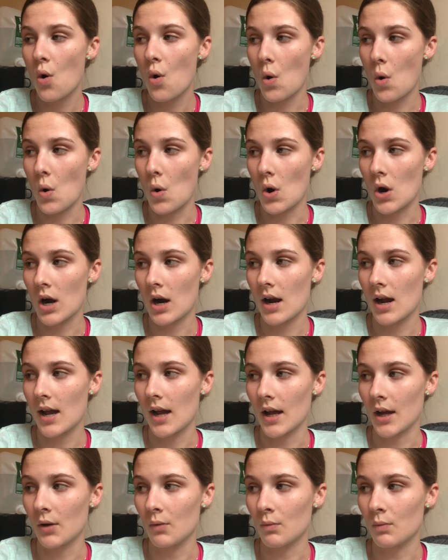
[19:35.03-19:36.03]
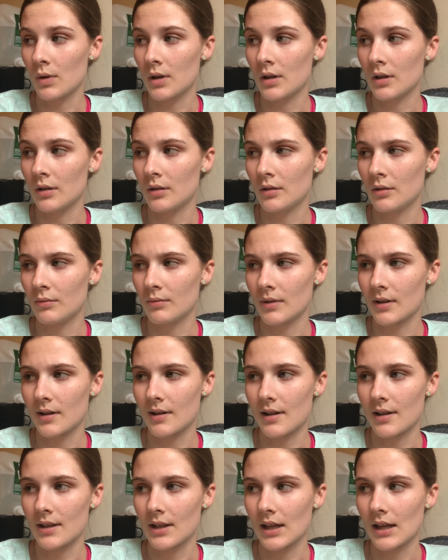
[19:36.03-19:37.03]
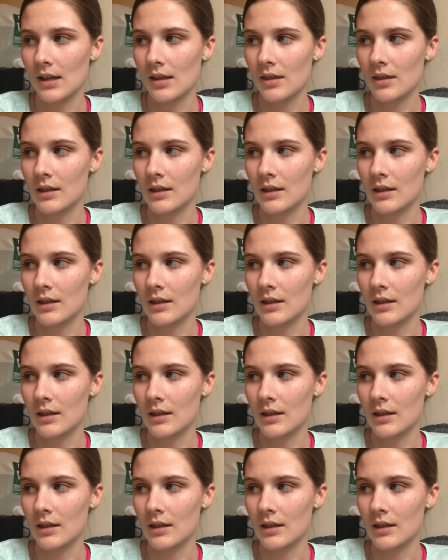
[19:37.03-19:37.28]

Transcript: or I will work on like